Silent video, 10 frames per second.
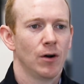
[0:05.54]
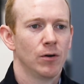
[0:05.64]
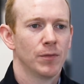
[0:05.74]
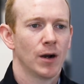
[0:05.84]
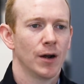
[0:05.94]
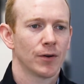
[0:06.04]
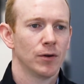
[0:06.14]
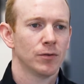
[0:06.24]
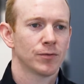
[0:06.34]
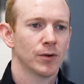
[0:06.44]
Owen
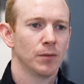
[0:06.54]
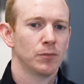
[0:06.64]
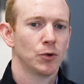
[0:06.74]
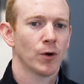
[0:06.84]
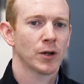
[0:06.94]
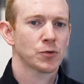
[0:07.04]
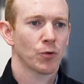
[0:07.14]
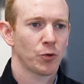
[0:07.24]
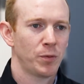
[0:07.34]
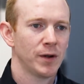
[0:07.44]
McGonigle from Bluegrass
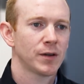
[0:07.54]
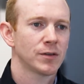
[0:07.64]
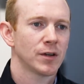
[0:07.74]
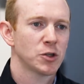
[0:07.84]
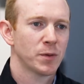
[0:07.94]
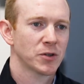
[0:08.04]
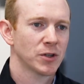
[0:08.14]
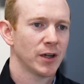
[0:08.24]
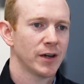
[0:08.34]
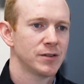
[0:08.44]
Orthopaedics. I
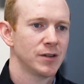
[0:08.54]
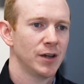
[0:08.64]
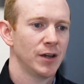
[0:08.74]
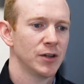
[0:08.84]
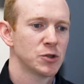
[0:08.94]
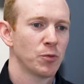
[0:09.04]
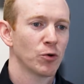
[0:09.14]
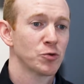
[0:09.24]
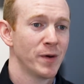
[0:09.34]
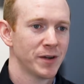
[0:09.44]
specialize in
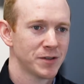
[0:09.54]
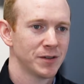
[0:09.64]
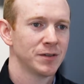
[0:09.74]
sports medicine.